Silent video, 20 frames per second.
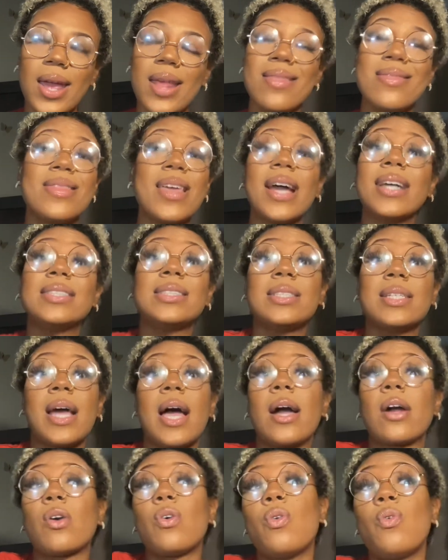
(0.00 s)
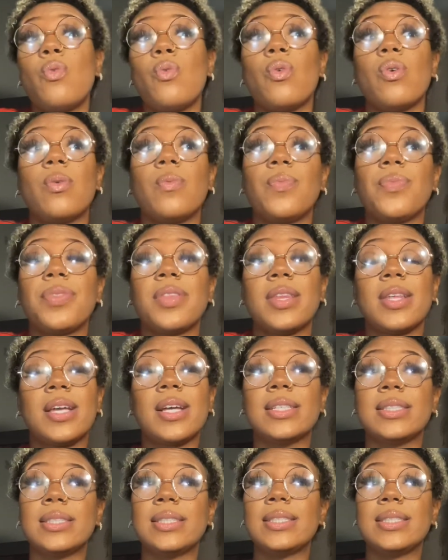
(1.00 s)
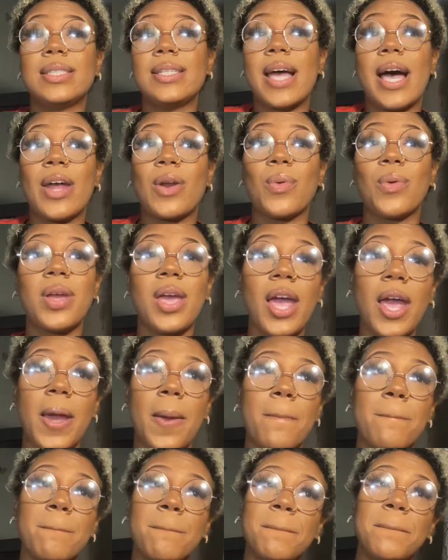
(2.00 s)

And that's not cool because it's not okay.